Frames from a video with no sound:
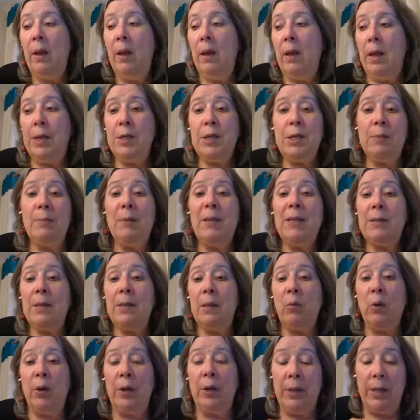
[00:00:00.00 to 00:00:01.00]
It just means
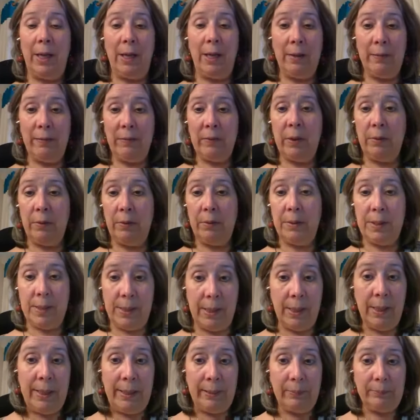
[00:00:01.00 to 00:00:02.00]
they weren't native to the
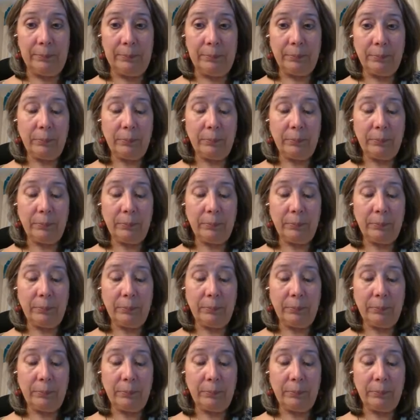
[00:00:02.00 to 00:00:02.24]
city,